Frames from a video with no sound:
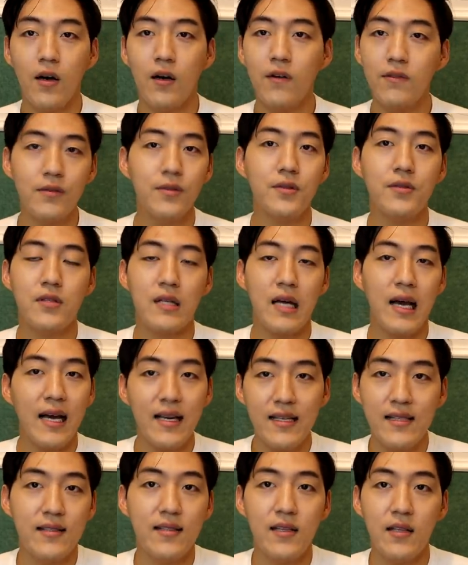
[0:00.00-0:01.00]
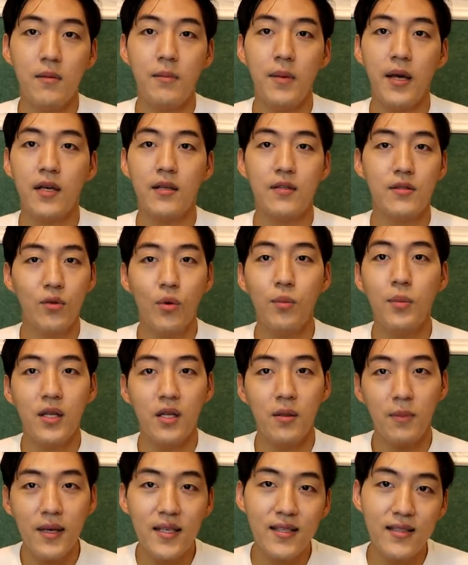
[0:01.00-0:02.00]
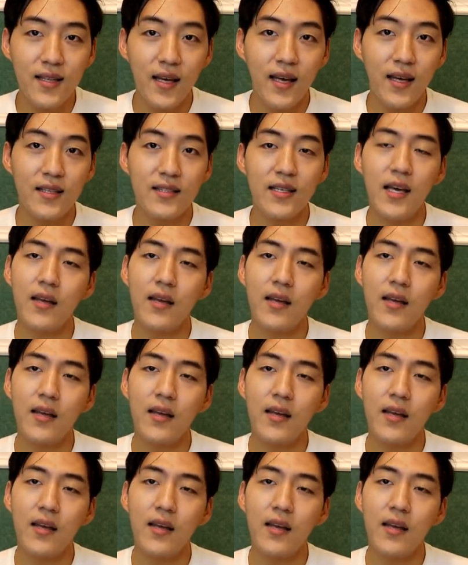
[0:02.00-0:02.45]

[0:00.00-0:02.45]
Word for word: Of course, I still make so many mistakes